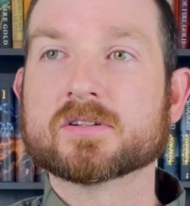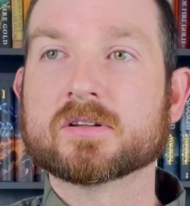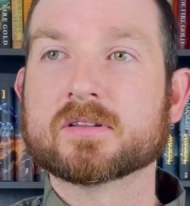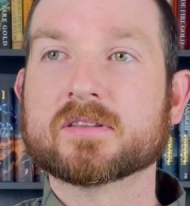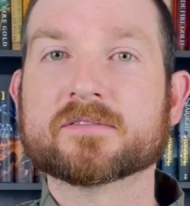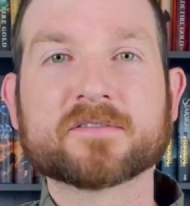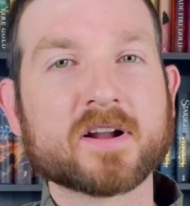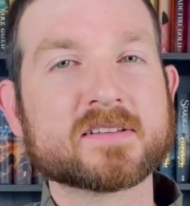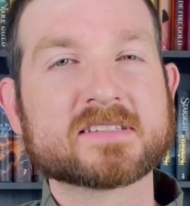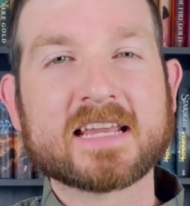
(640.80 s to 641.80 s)
the
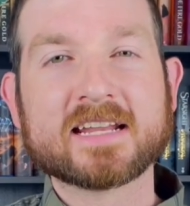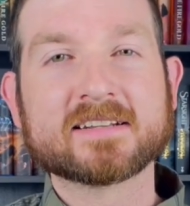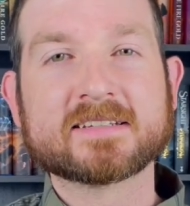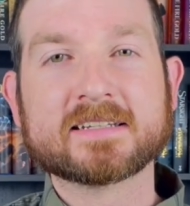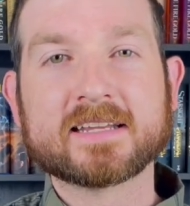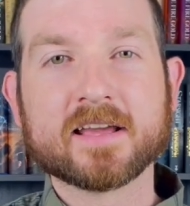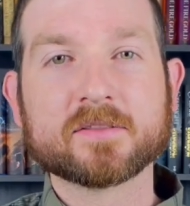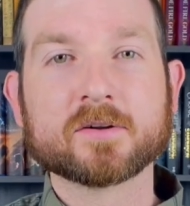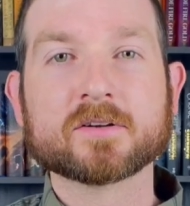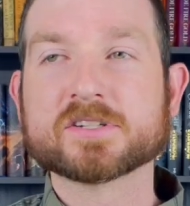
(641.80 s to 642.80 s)
friends getting
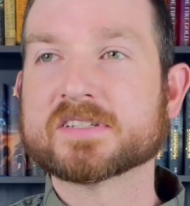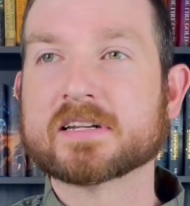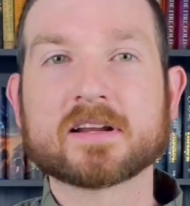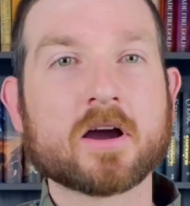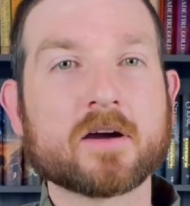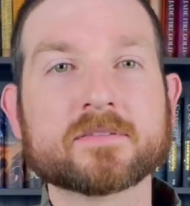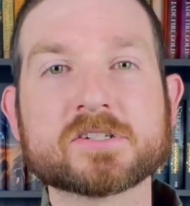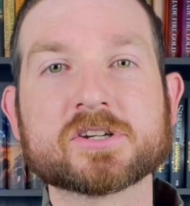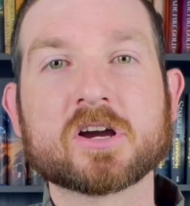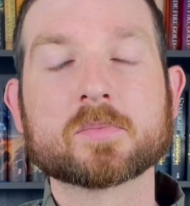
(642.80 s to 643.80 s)
together just in a coffee
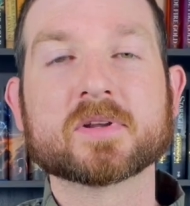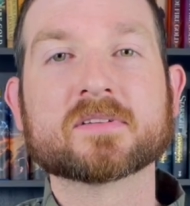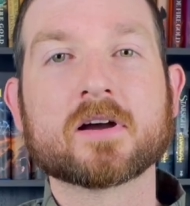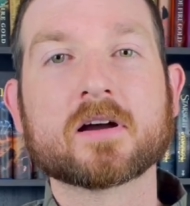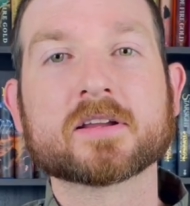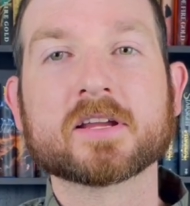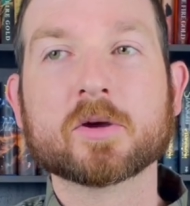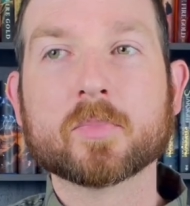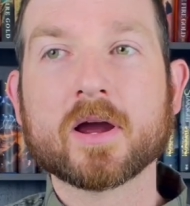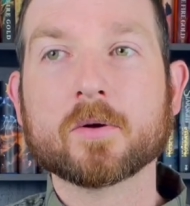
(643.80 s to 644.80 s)
shop and talking
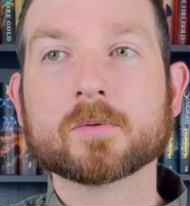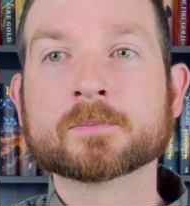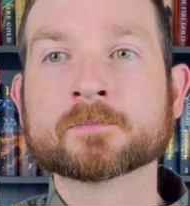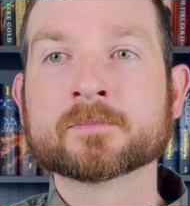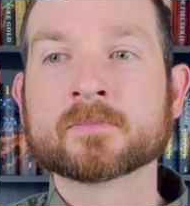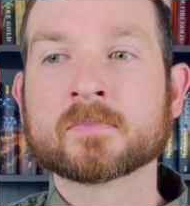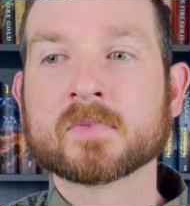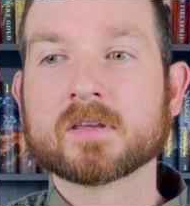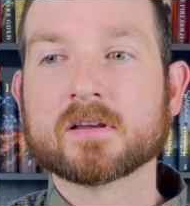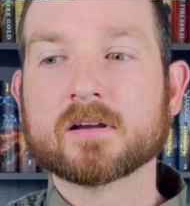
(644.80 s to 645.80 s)
about
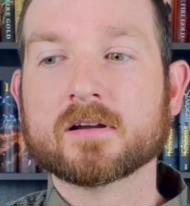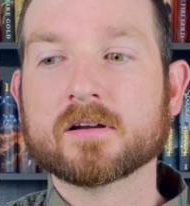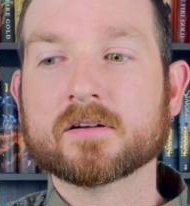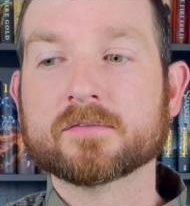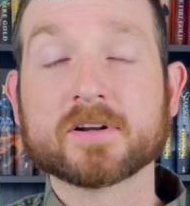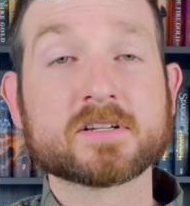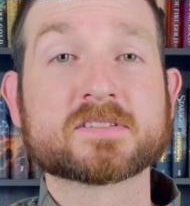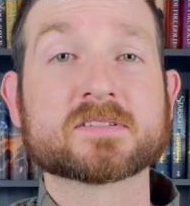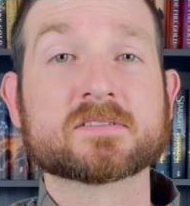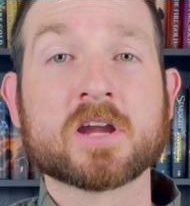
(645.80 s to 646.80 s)

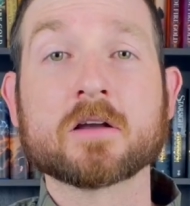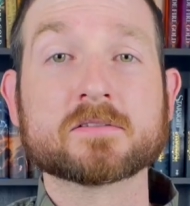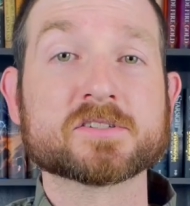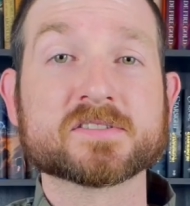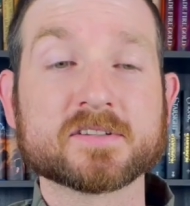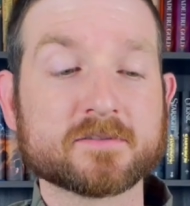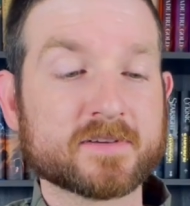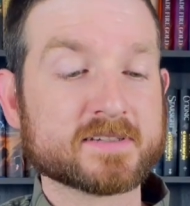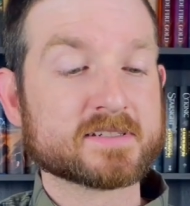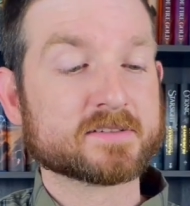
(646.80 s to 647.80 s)
various challenges they're
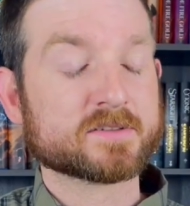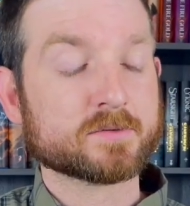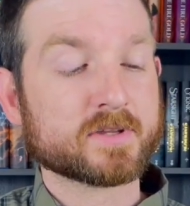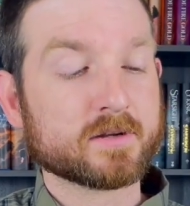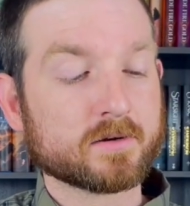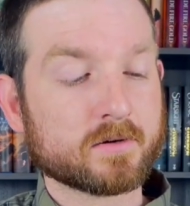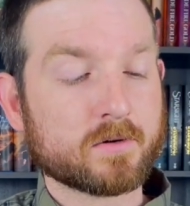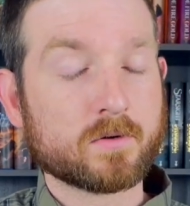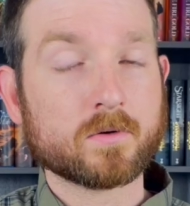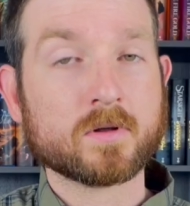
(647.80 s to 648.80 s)
facing. So they are
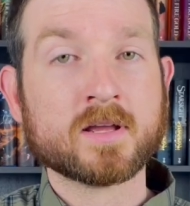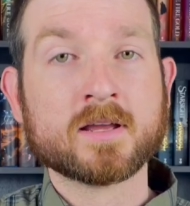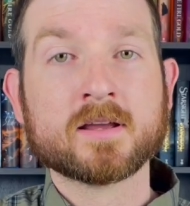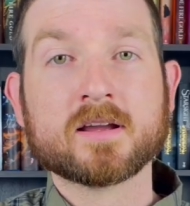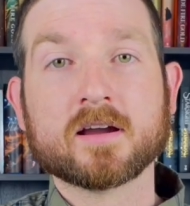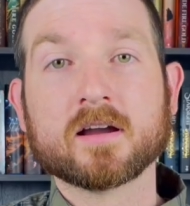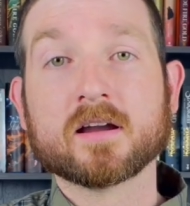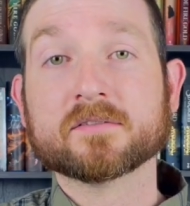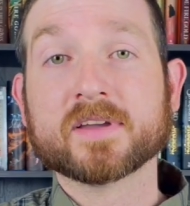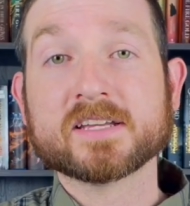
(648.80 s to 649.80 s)
all
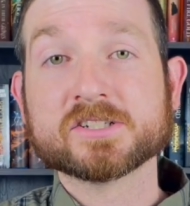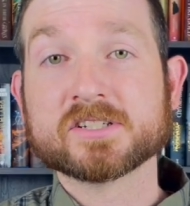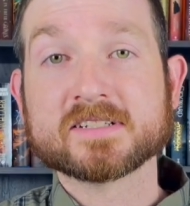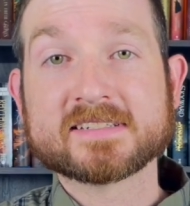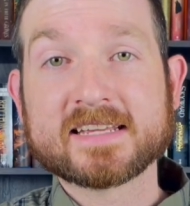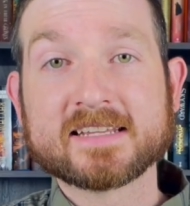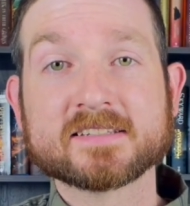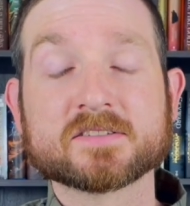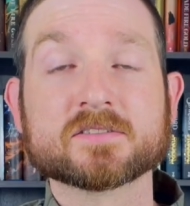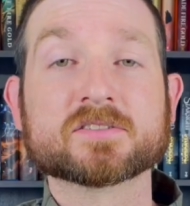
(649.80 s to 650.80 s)
of Asian
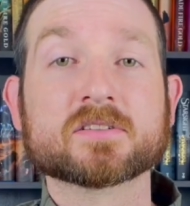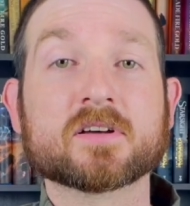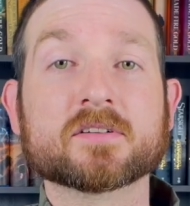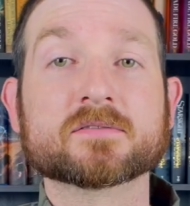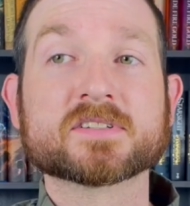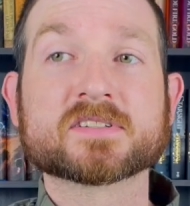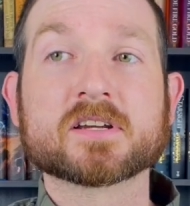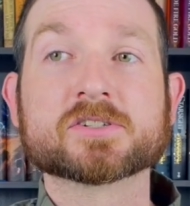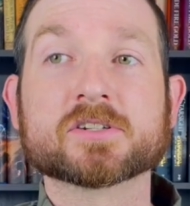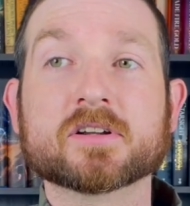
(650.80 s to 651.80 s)
descent. So there's a lot of
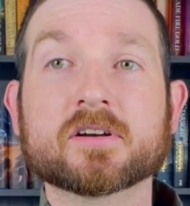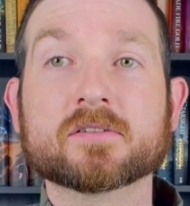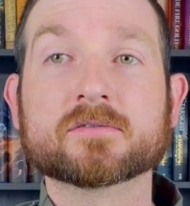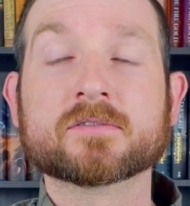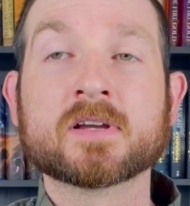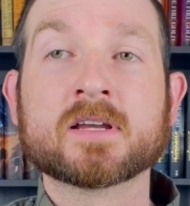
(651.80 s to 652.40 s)
discussion of